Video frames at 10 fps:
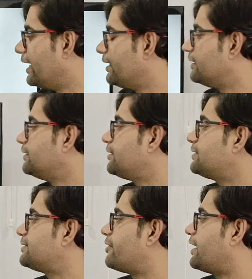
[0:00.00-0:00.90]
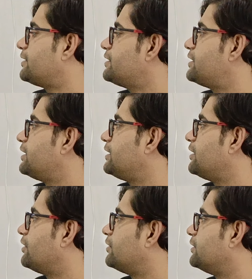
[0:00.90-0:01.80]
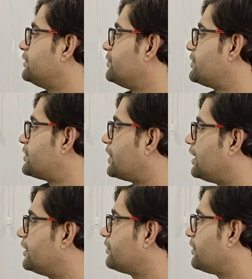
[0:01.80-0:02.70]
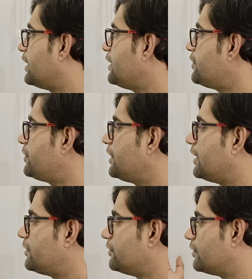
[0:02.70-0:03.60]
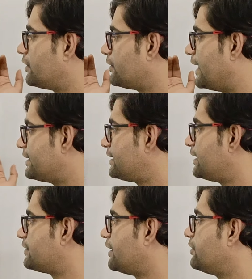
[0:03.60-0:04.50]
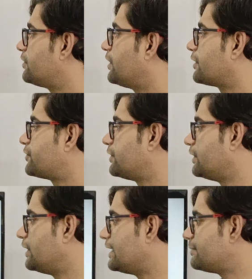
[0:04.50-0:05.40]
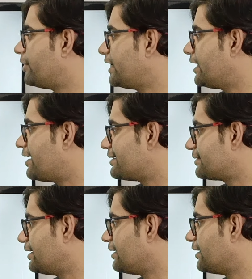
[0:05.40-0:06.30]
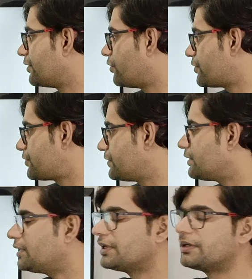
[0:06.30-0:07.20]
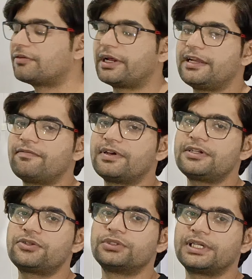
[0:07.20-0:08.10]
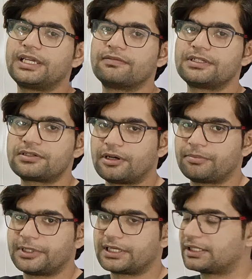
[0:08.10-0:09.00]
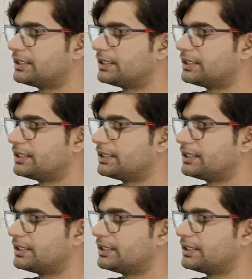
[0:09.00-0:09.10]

Another strategy to start or initiate your essay's introduction is by asking a question relevant to the given topic.